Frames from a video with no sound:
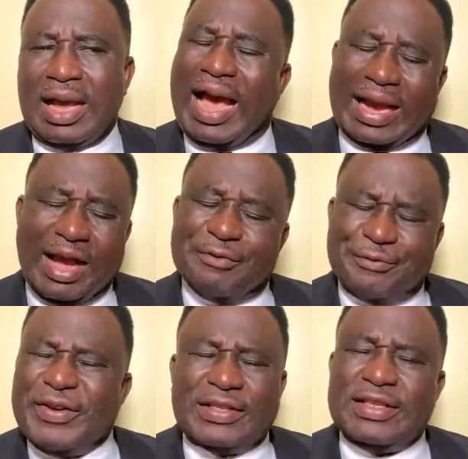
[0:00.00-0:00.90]
I can
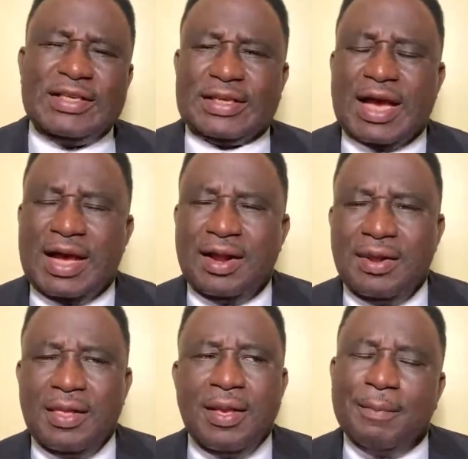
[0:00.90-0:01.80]
fix this car.
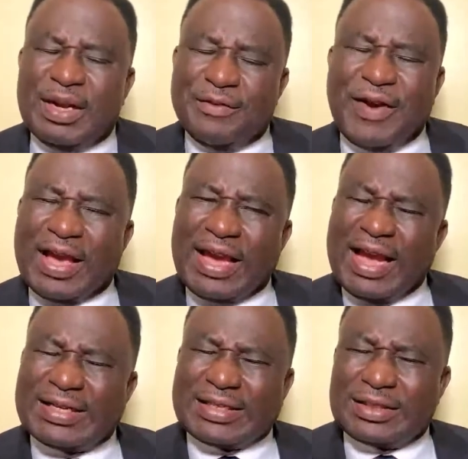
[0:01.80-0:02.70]
But if I
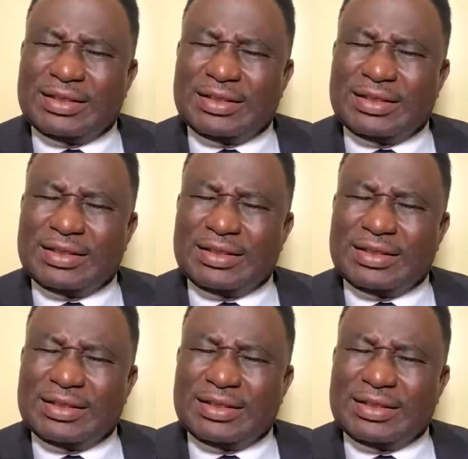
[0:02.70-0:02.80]
get